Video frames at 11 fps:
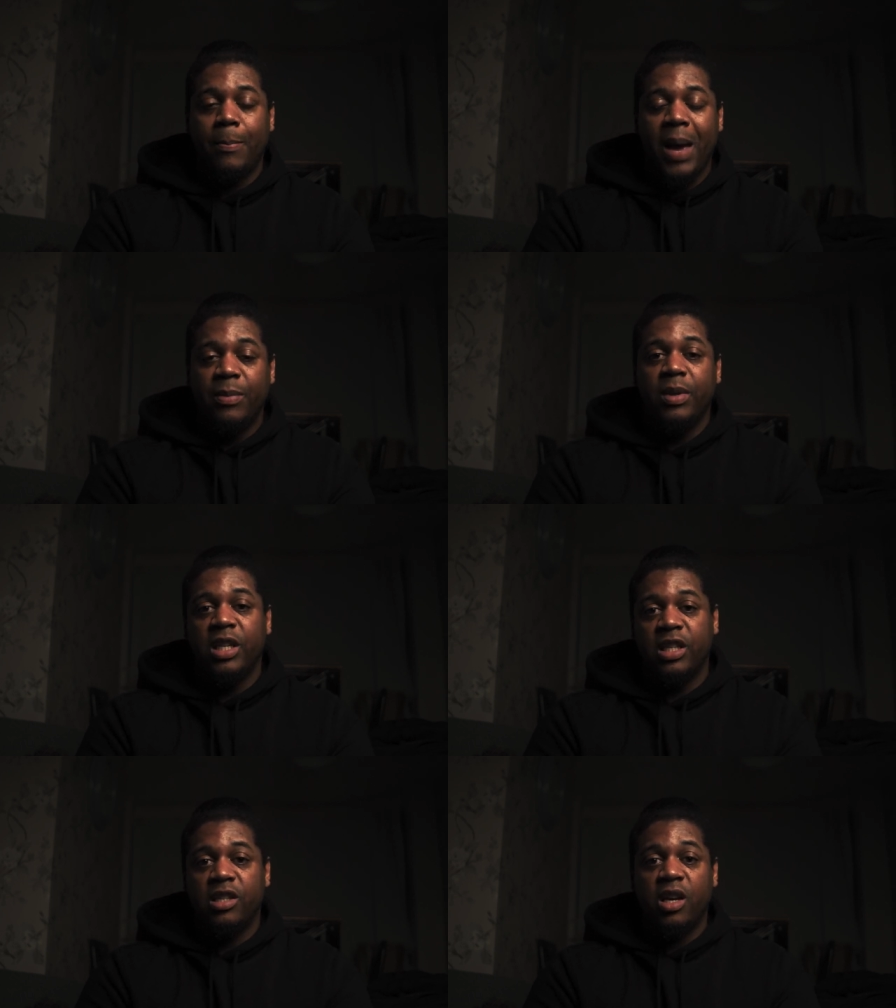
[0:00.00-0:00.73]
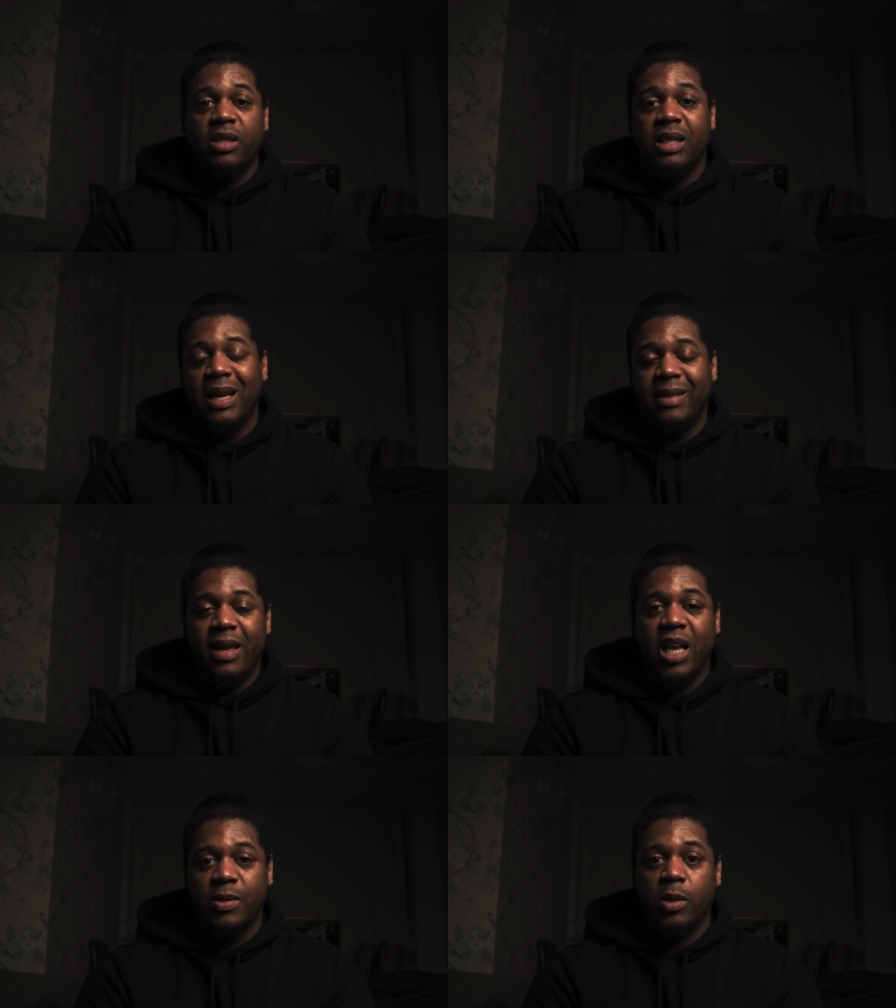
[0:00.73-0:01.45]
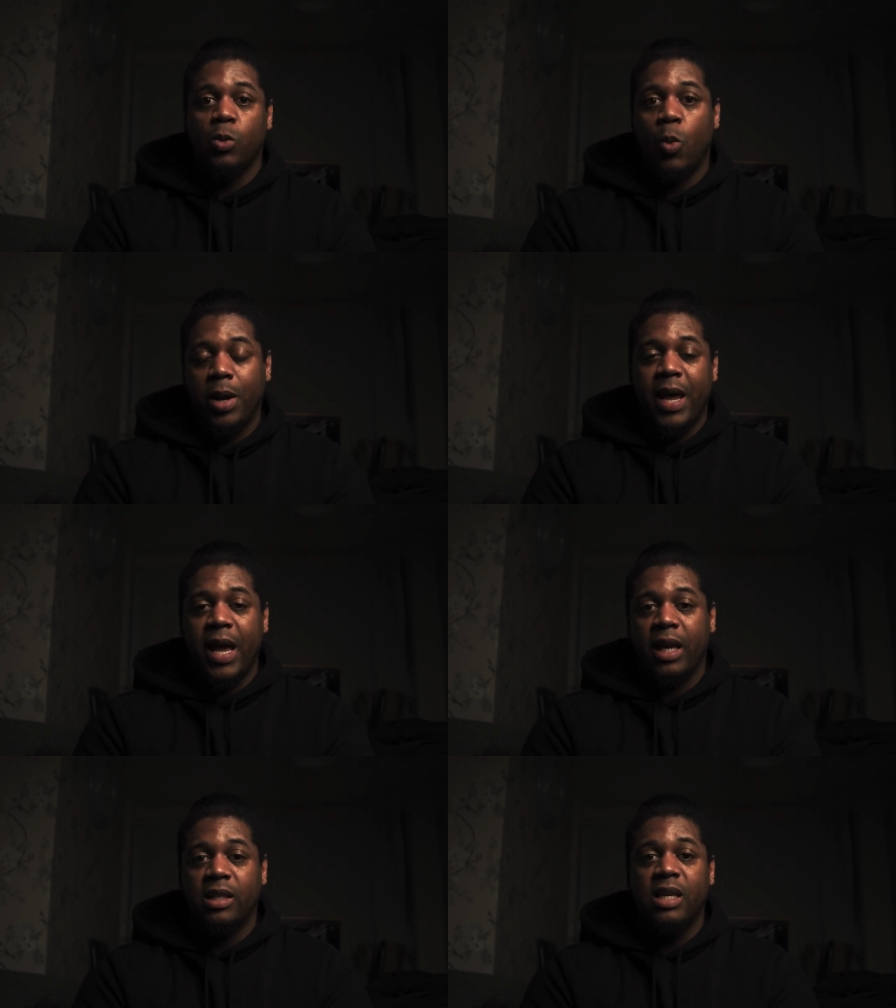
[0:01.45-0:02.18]
made me decide to get the Xbox One
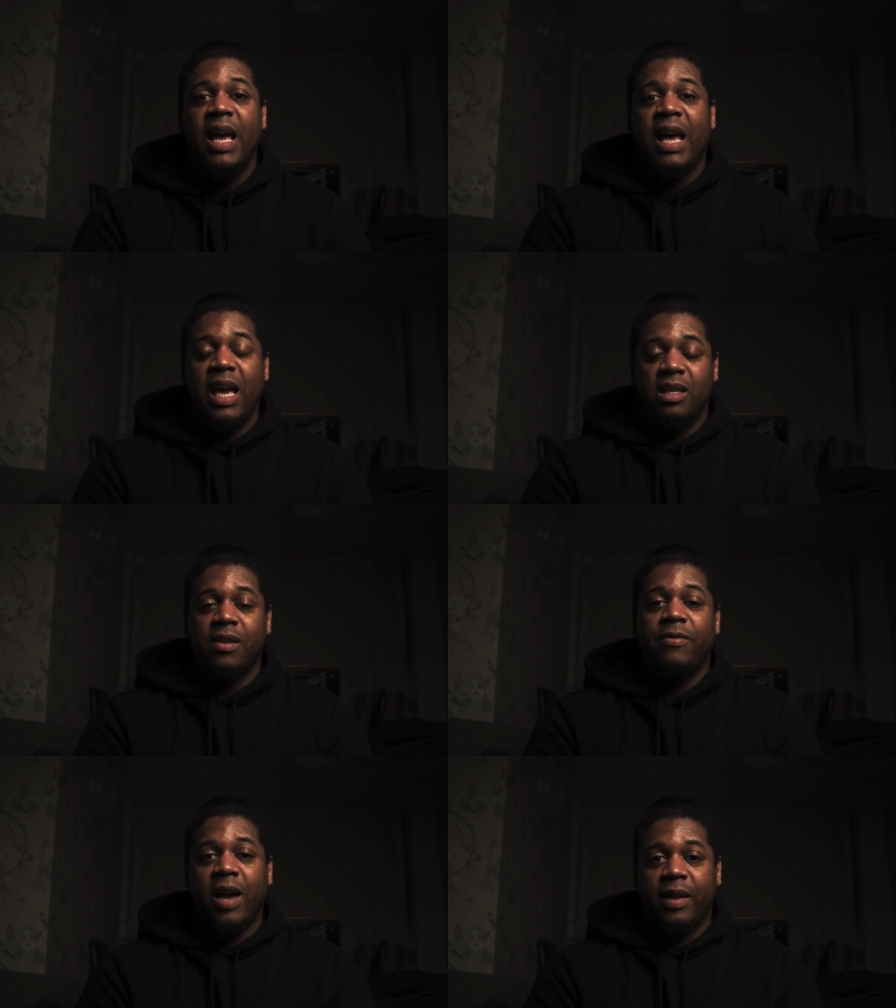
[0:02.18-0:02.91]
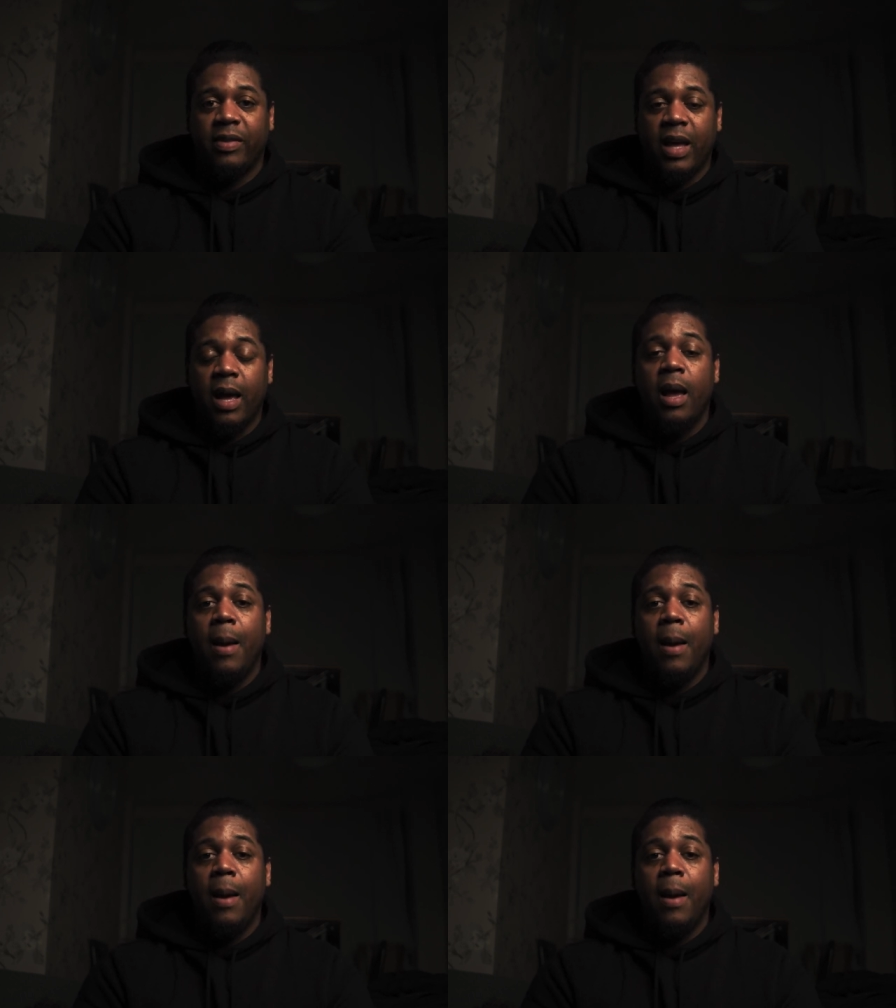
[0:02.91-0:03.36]
X is the fact that